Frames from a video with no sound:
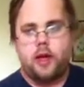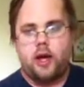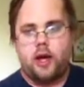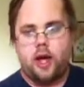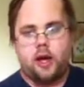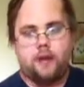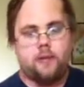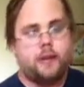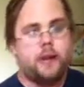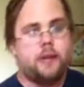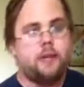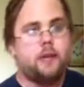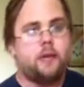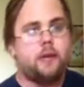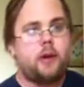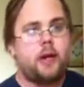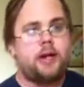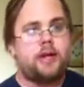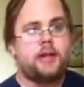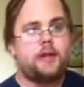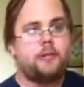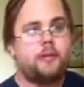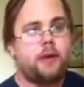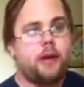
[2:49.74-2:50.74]
I'm able to
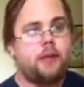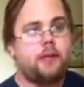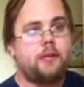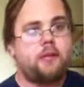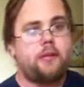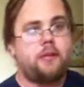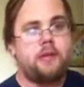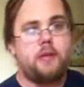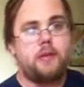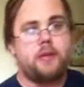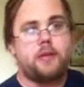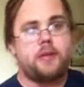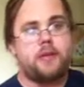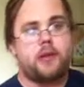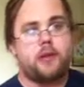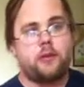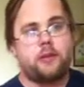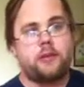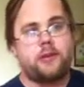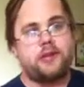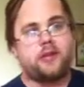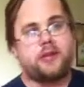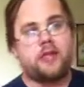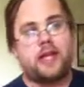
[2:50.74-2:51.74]
watch the pay-per-views I
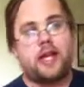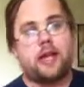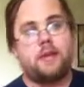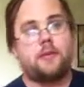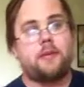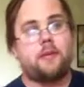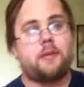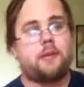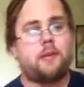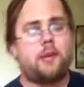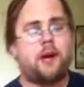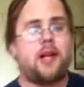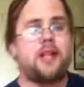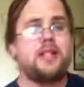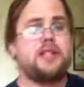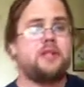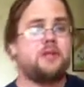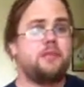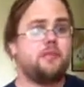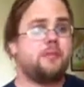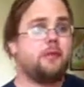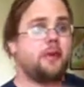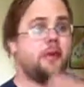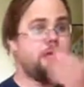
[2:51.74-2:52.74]
wasn't able to
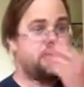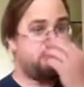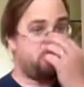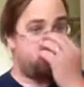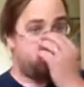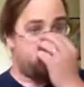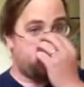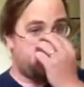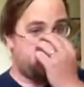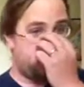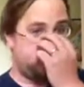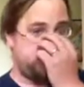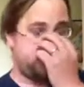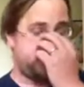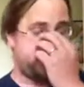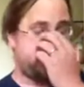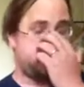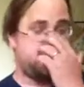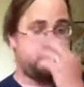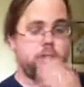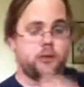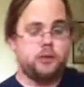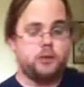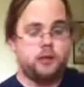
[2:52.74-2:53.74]
watch before,
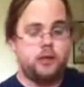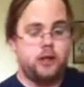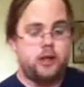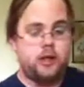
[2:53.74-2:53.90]
so,